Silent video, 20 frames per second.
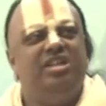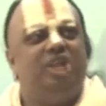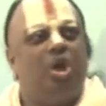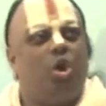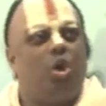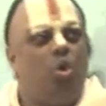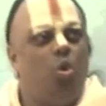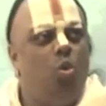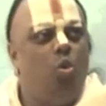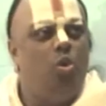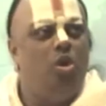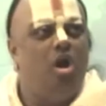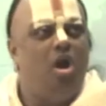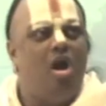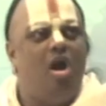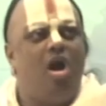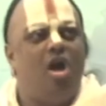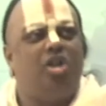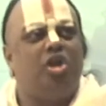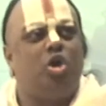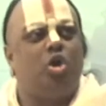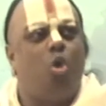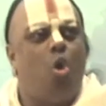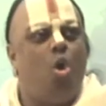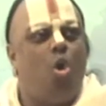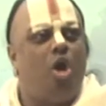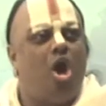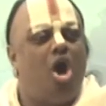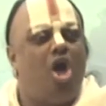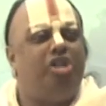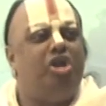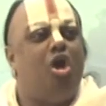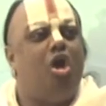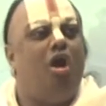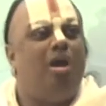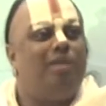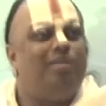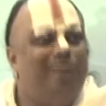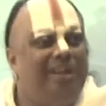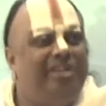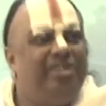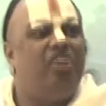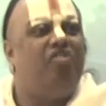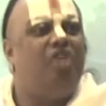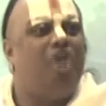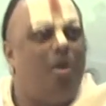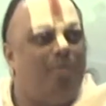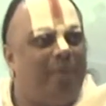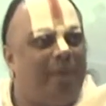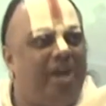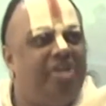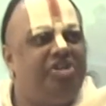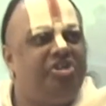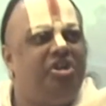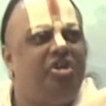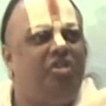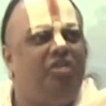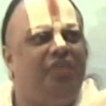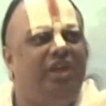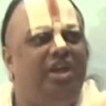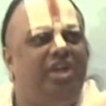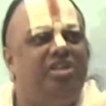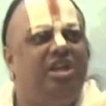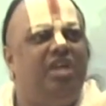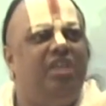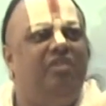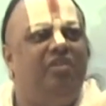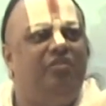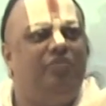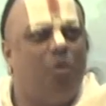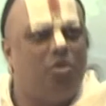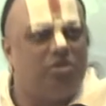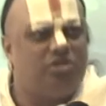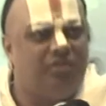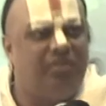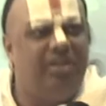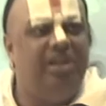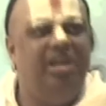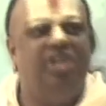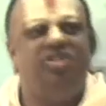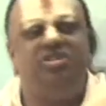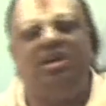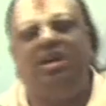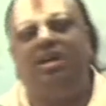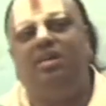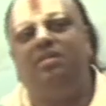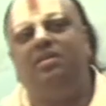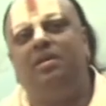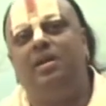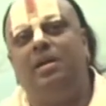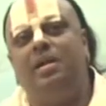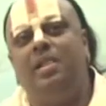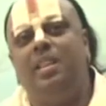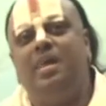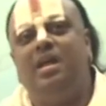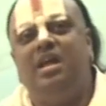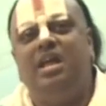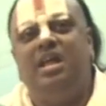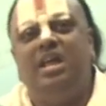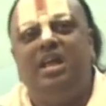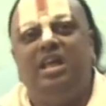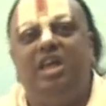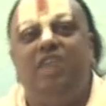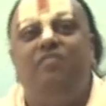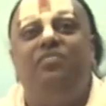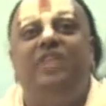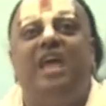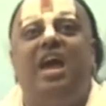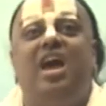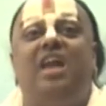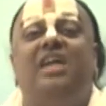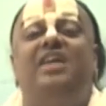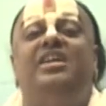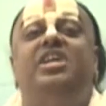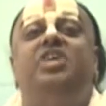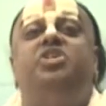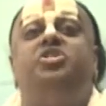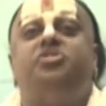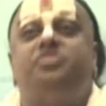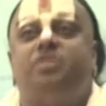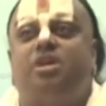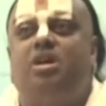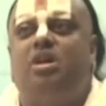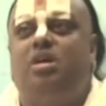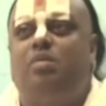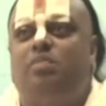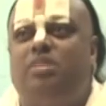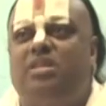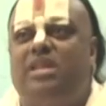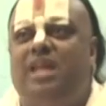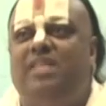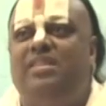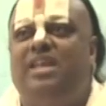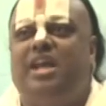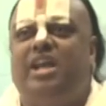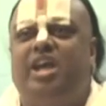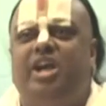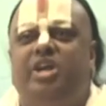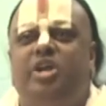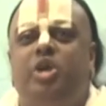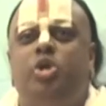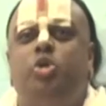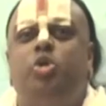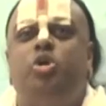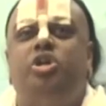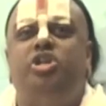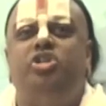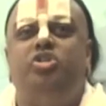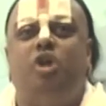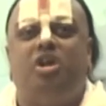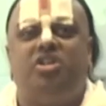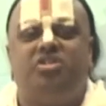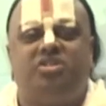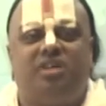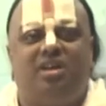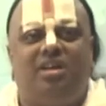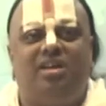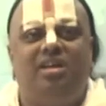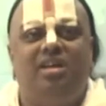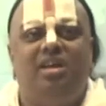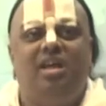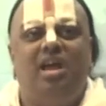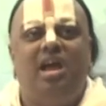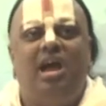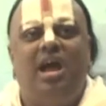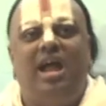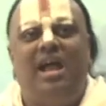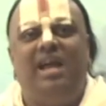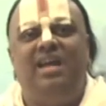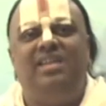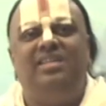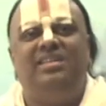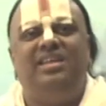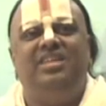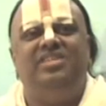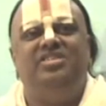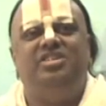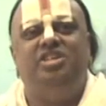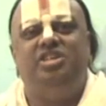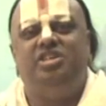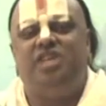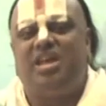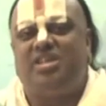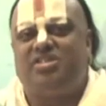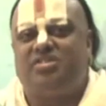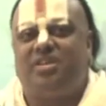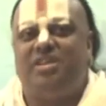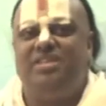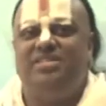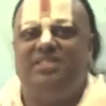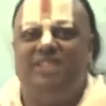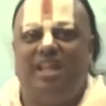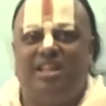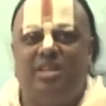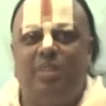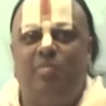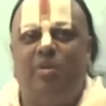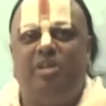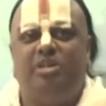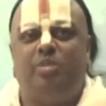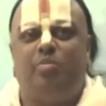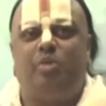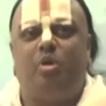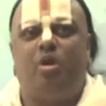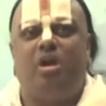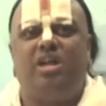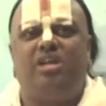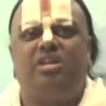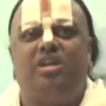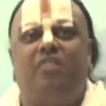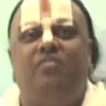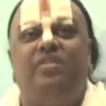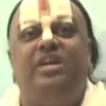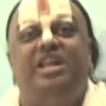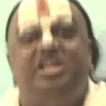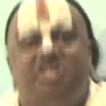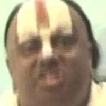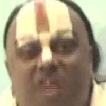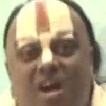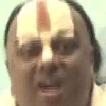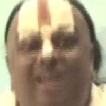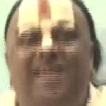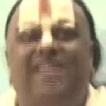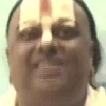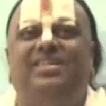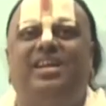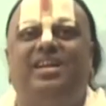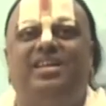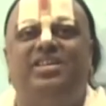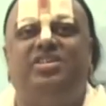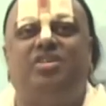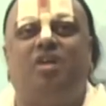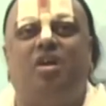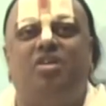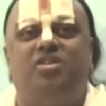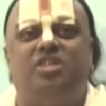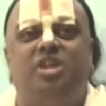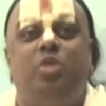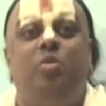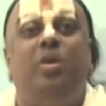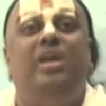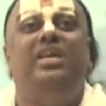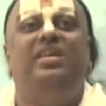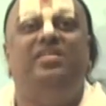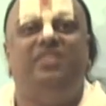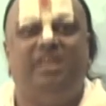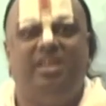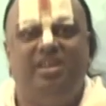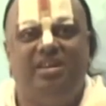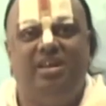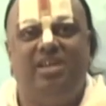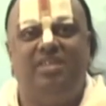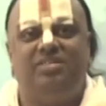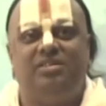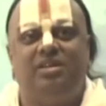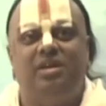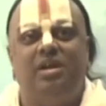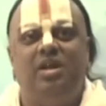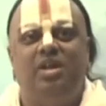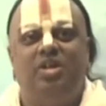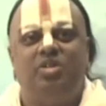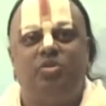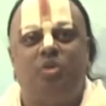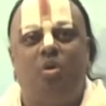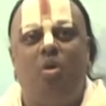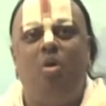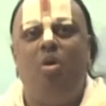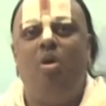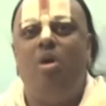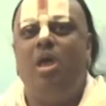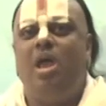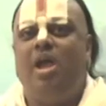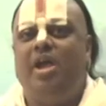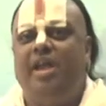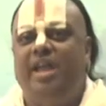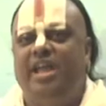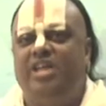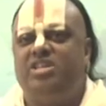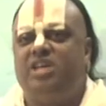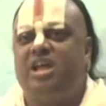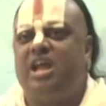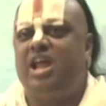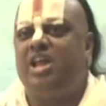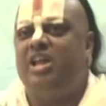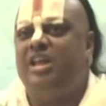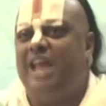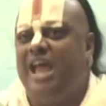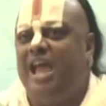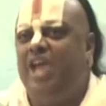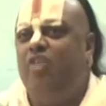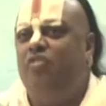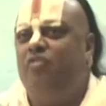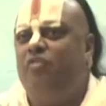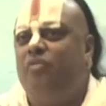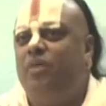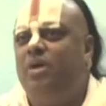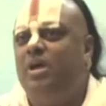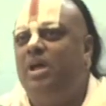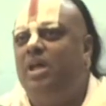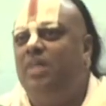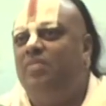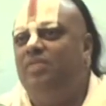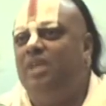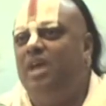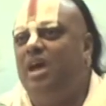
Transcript: that is the rule or the code or the orbit of operation of each and every force of the nature, if they are disturbed, then they get into disaster, and this disaster is nothing but the product of disorder that is caused in various areas. So nature and life,